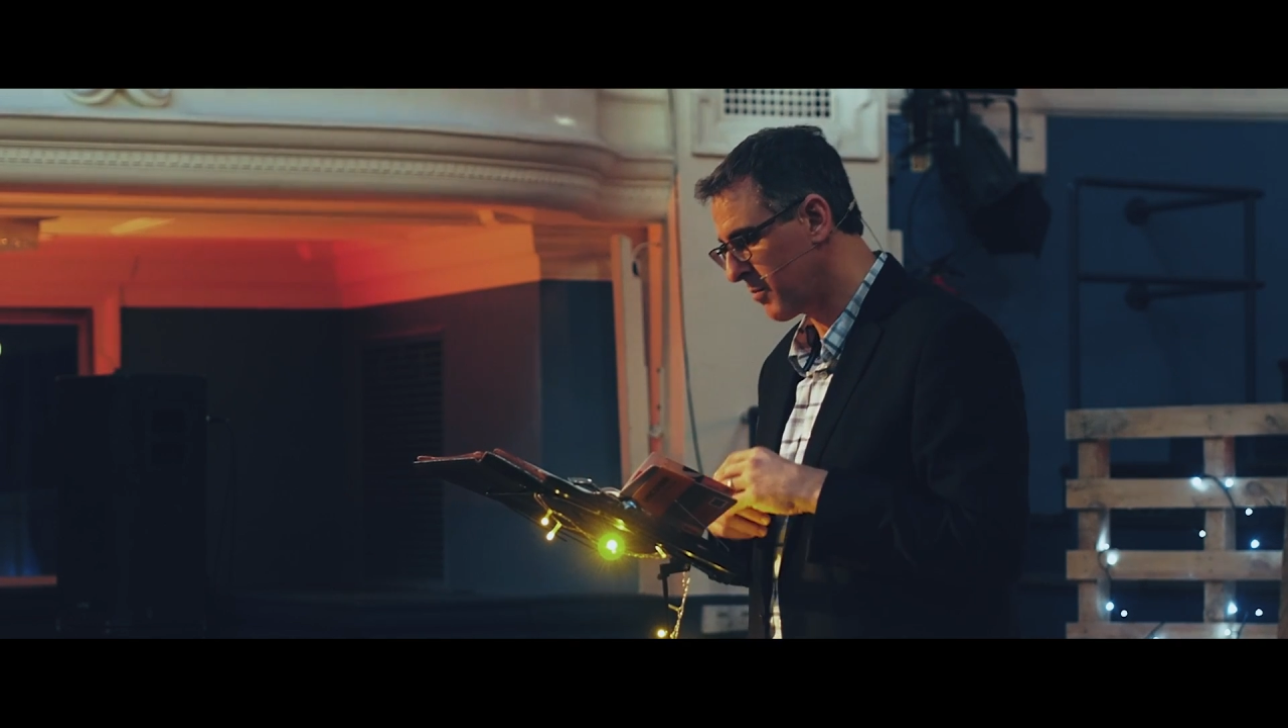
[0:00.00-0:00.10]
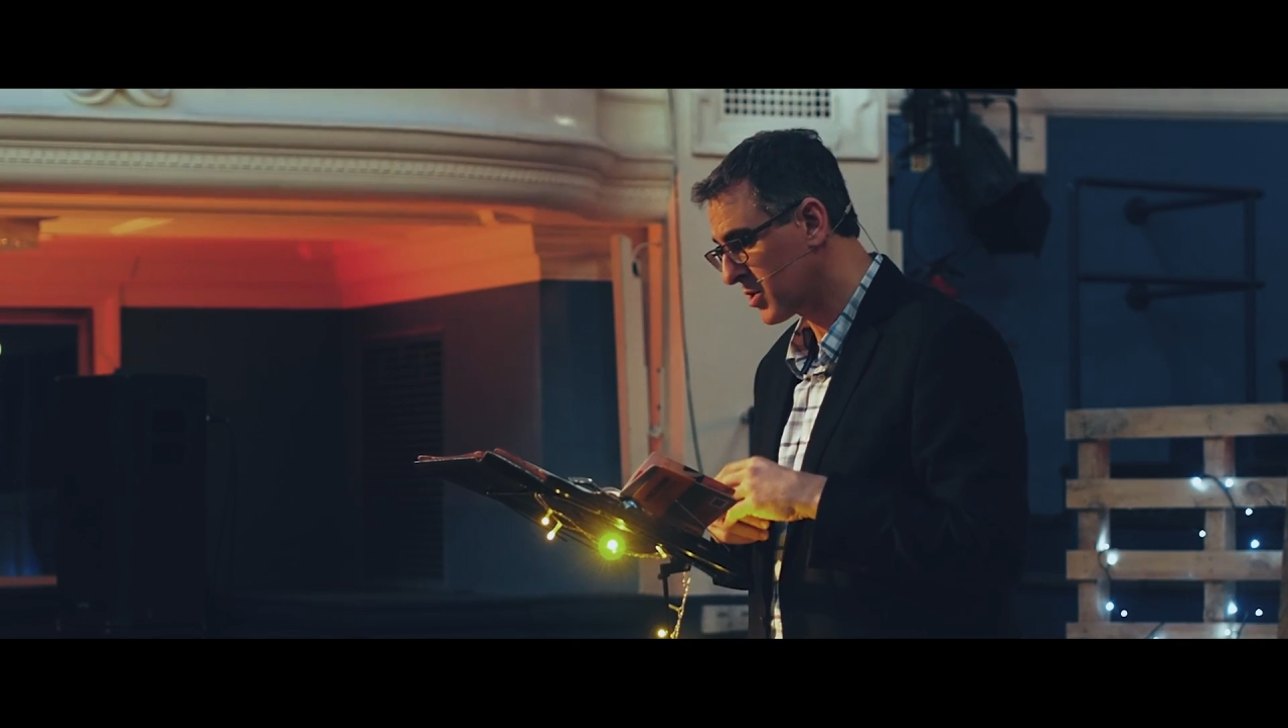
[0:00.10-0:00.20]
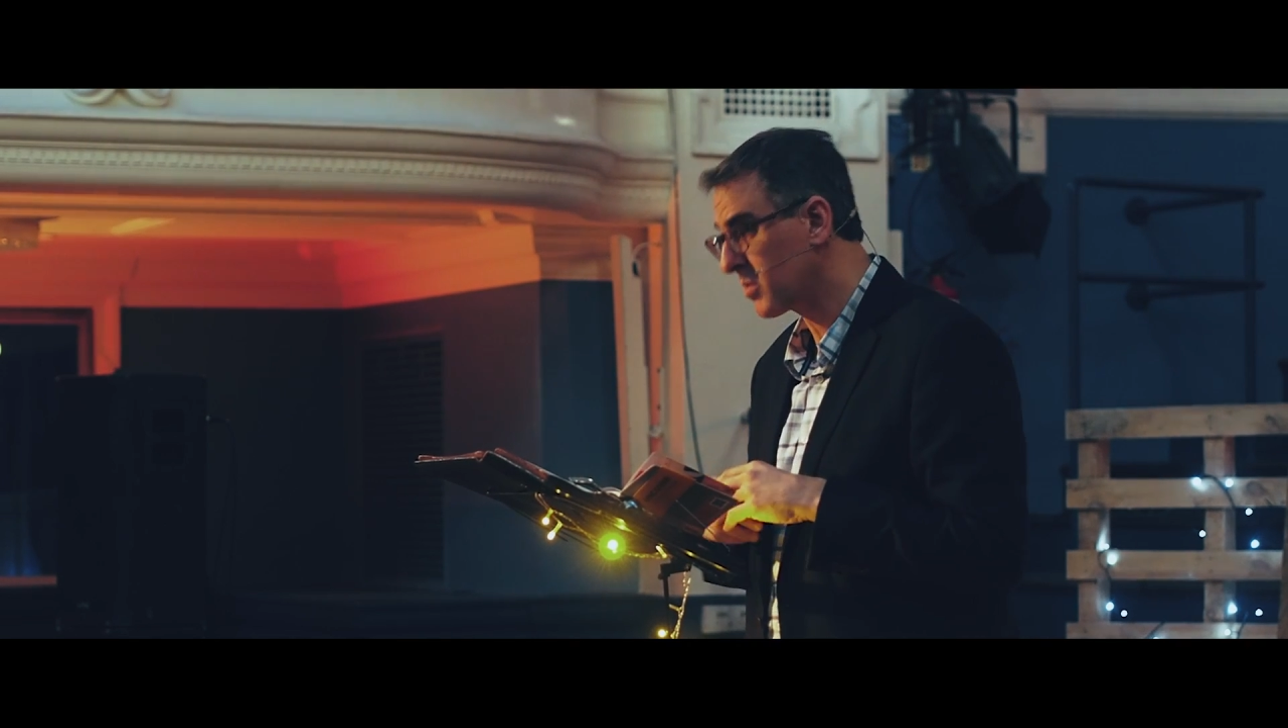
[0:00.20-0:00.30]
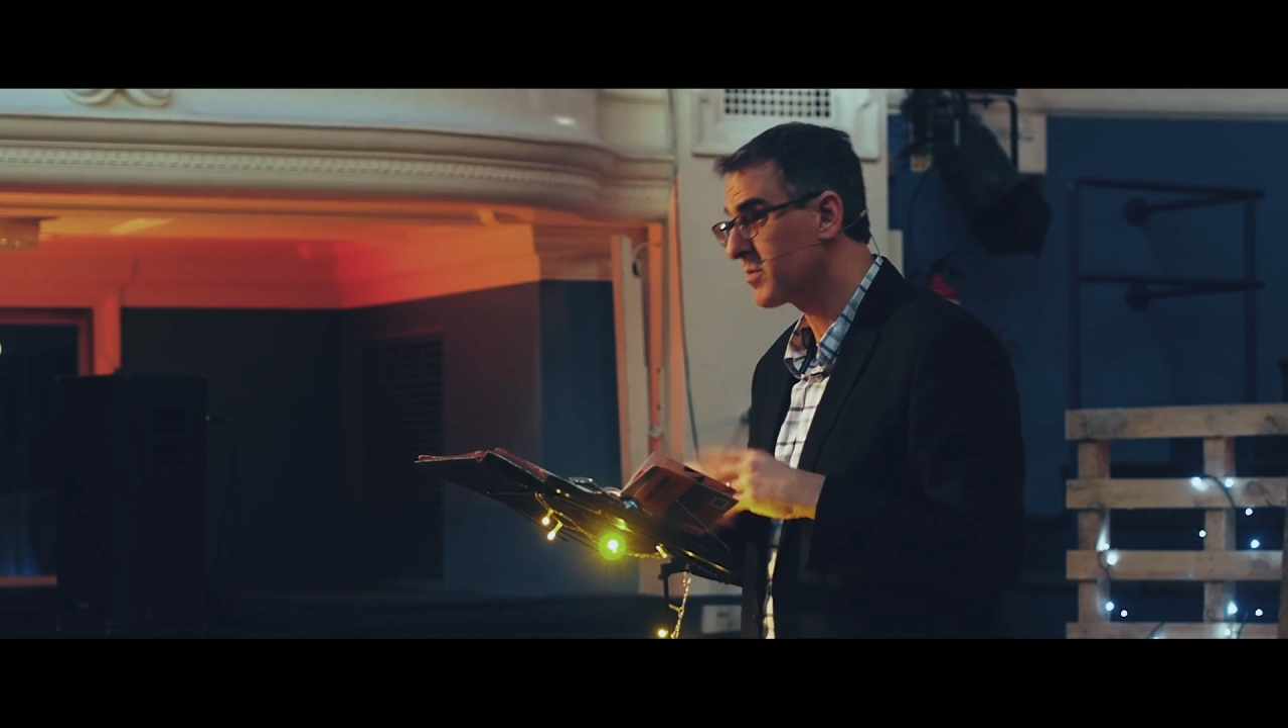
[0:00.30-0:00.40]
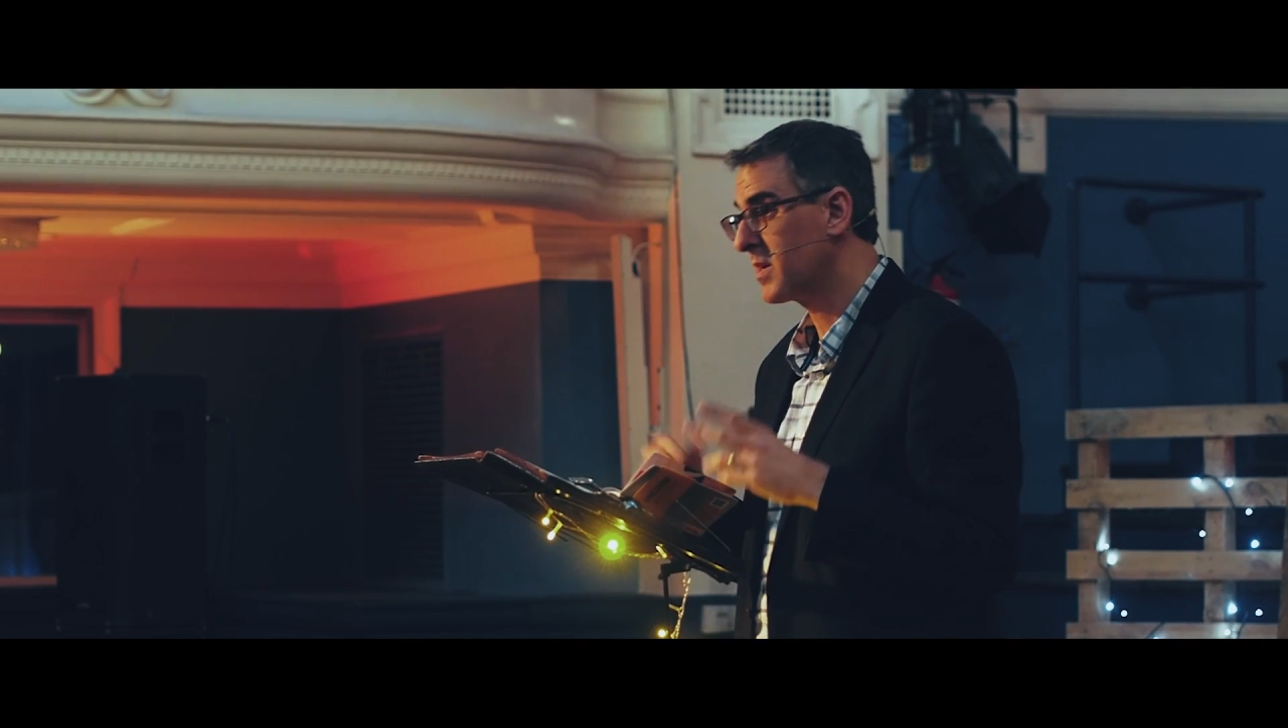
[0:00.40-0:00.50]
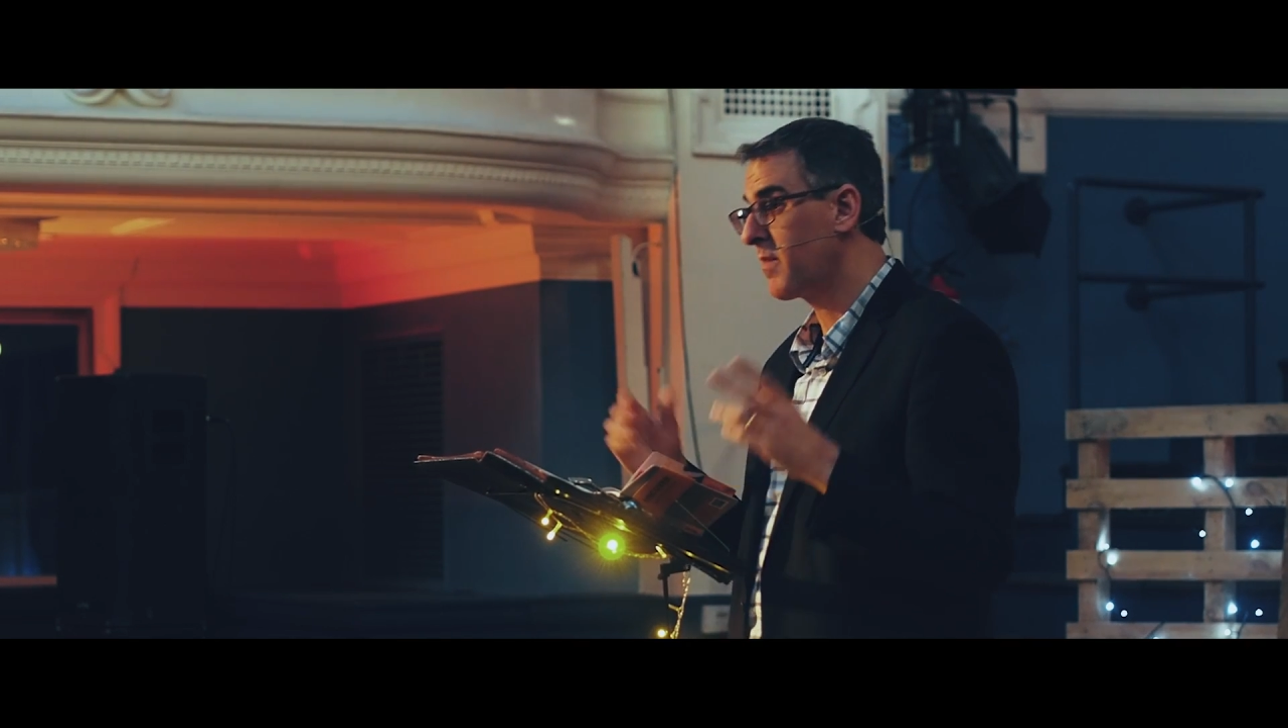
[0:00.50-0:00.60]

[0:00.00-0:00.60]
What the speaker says: which is obviously a